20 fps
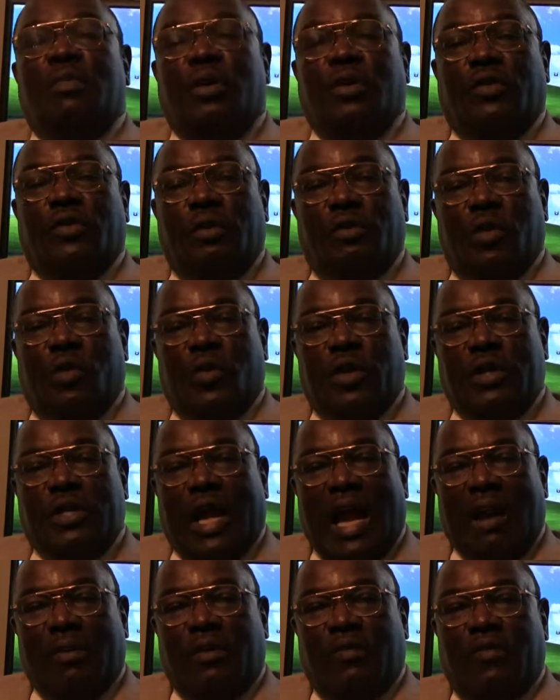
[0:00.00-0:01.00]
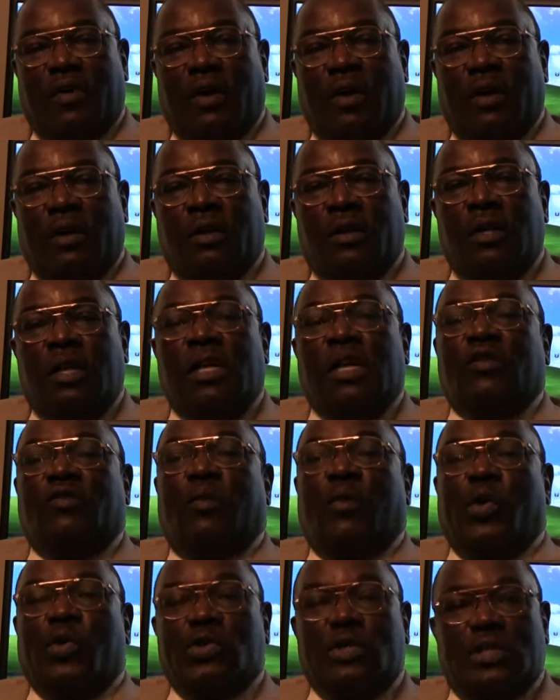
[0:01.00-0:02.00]
build them a retirement fund. If
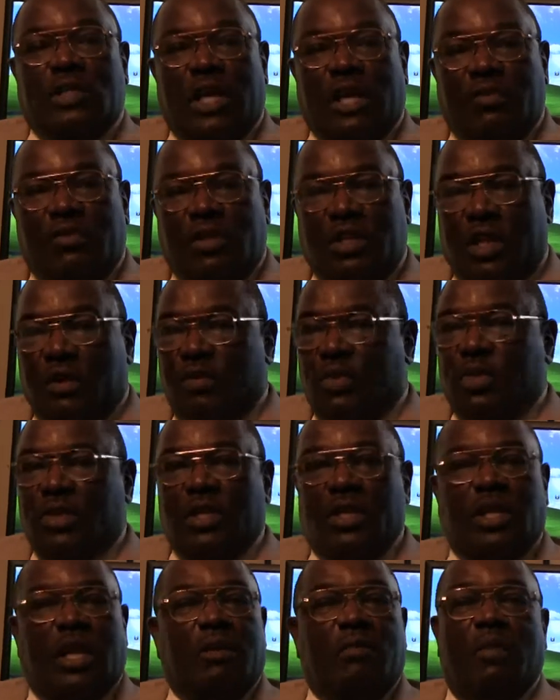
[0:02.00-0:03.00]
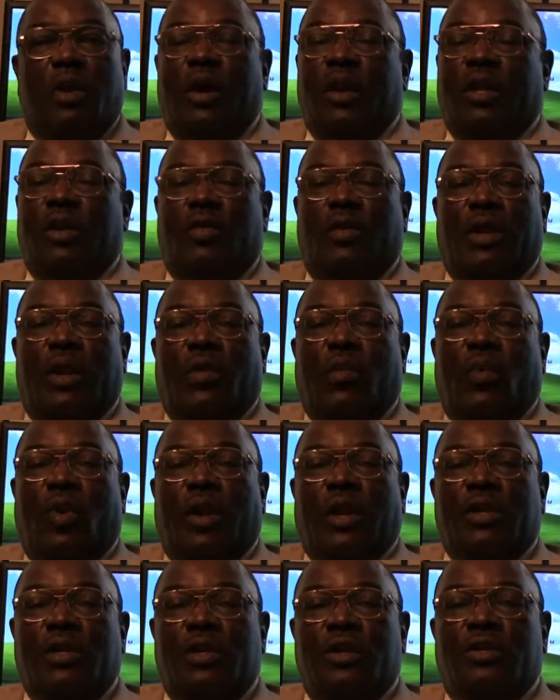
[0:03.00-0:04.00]
a person saves 10% of their money during their
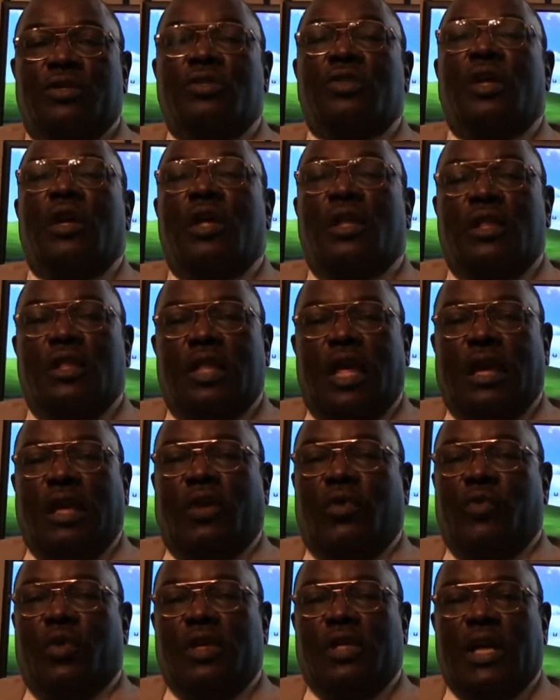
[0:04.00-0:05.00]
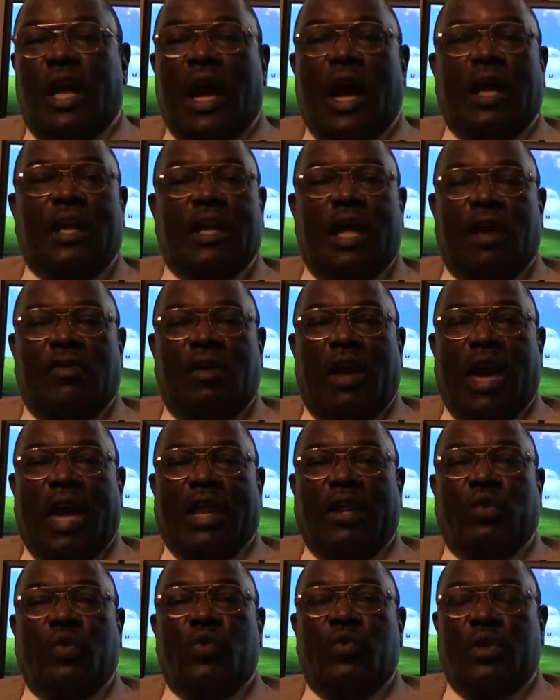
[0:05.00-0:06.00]
working years, they could retire and have
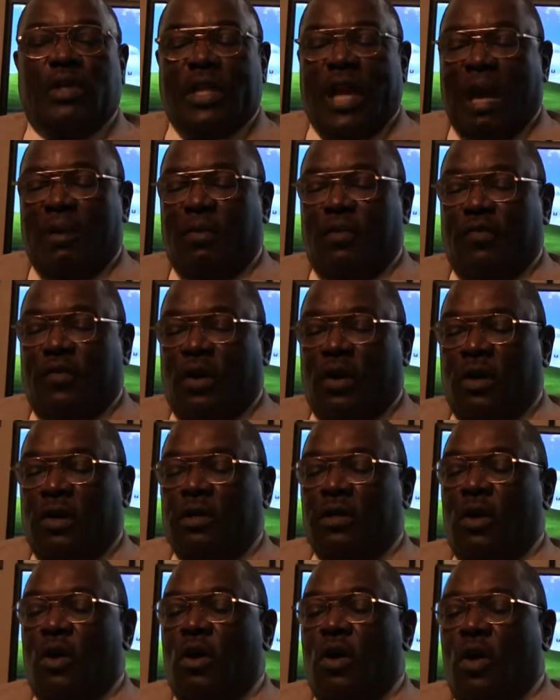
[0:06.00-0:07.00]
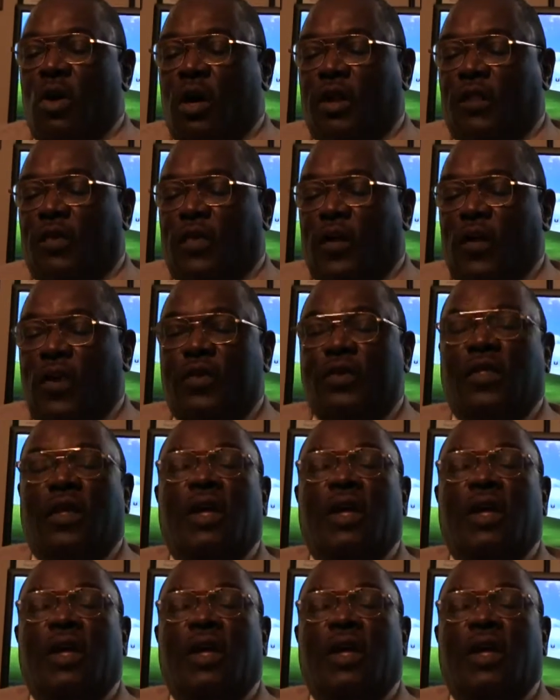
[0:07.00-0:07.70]
adequate retirement fund. Or the third